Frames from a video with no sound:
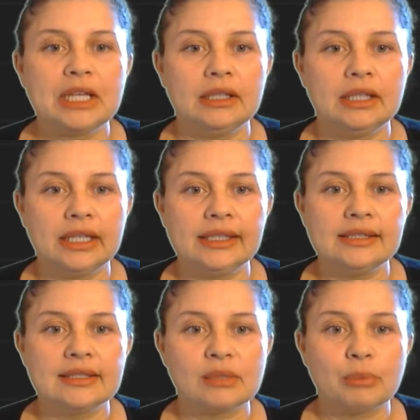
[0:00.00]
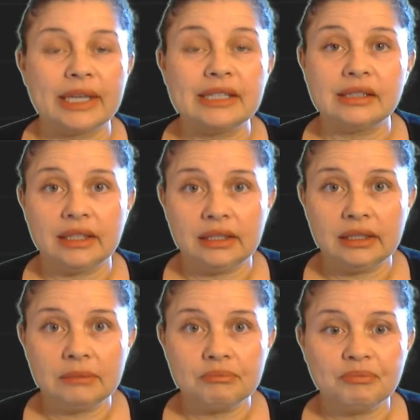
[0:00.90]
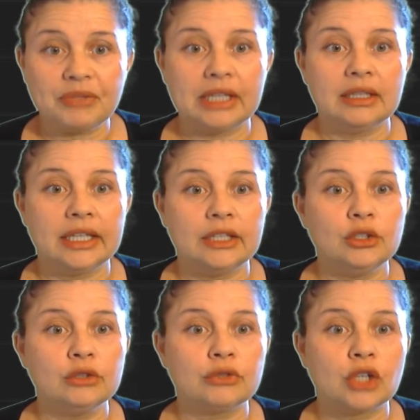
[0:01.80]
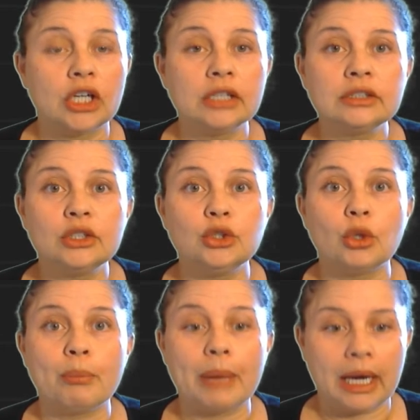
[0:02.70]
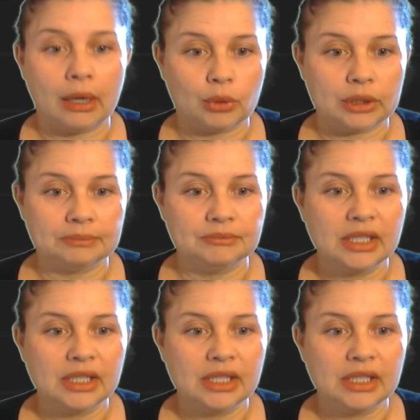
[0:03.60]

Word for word: There is the base e, and then you've got your power.